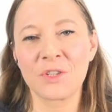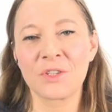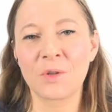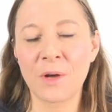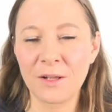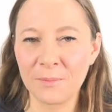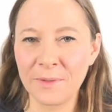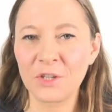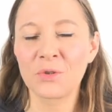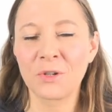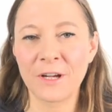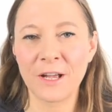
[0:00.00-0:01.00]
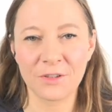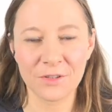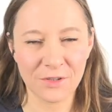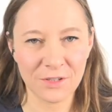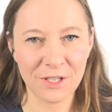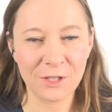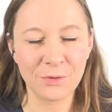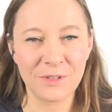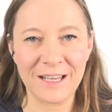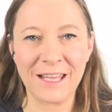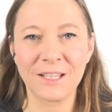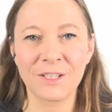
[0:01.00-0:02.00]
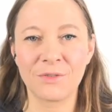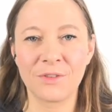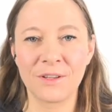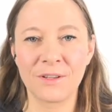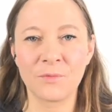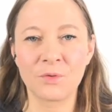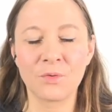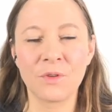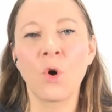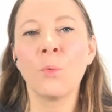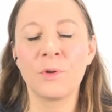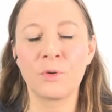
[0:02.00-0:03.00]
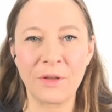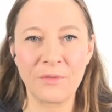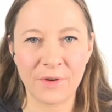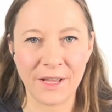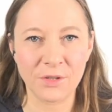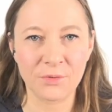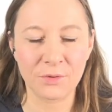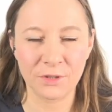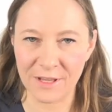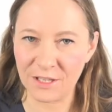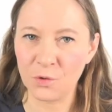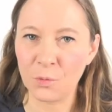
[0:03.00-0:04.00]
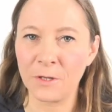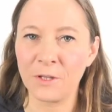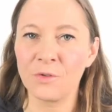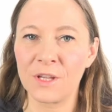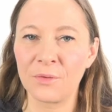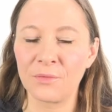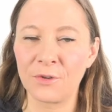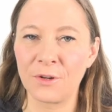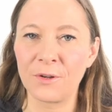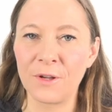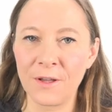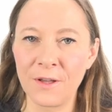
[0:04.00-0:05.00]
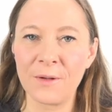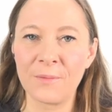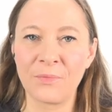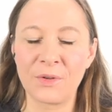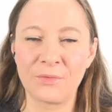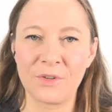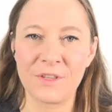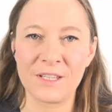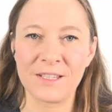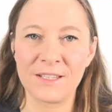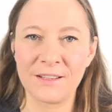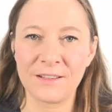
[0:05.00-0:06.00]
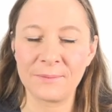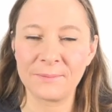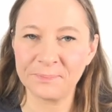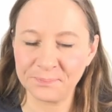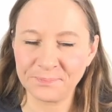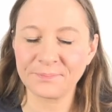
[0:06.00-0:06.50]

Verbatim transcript: So I'll make sure I also include a link to the to the OpenRefine tool that you were using for for this um,